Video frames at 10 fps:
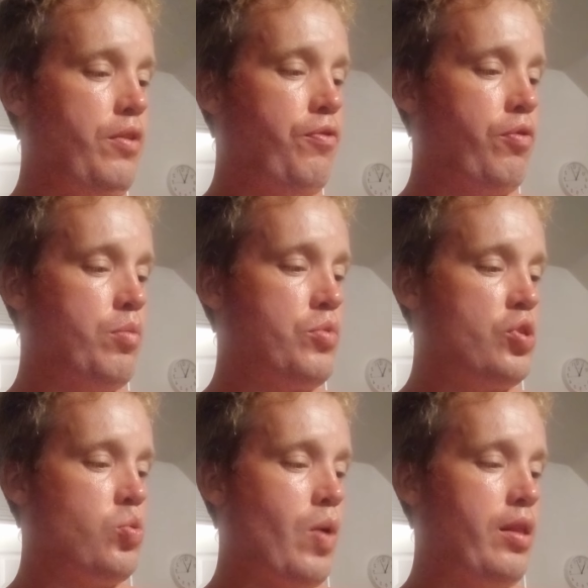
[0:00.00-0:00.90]
from
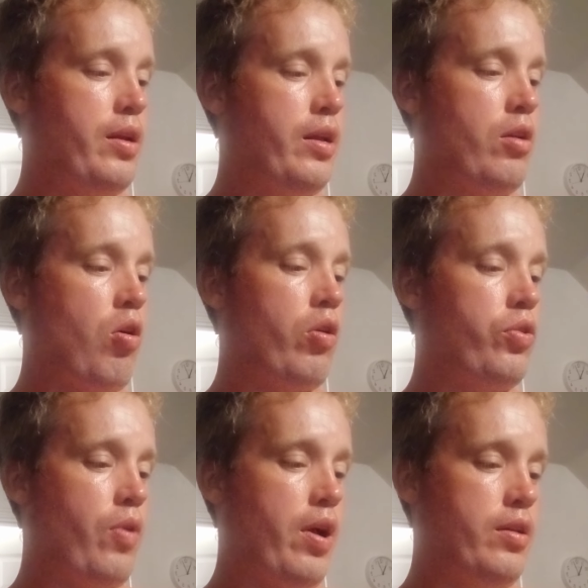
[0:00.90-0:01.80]
swelling and
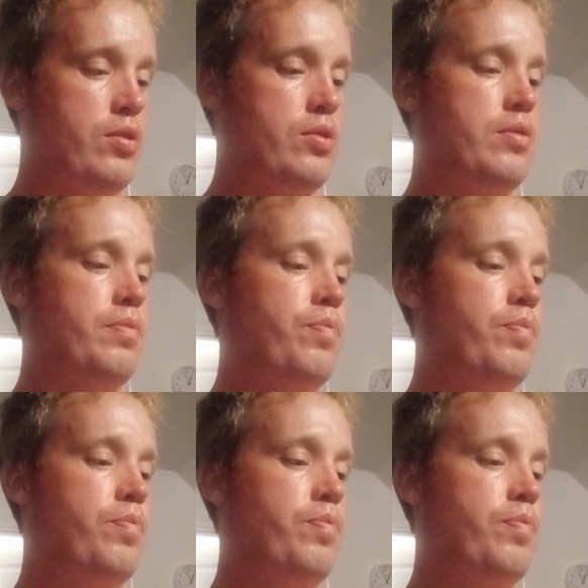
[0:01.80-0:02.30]
arthritis.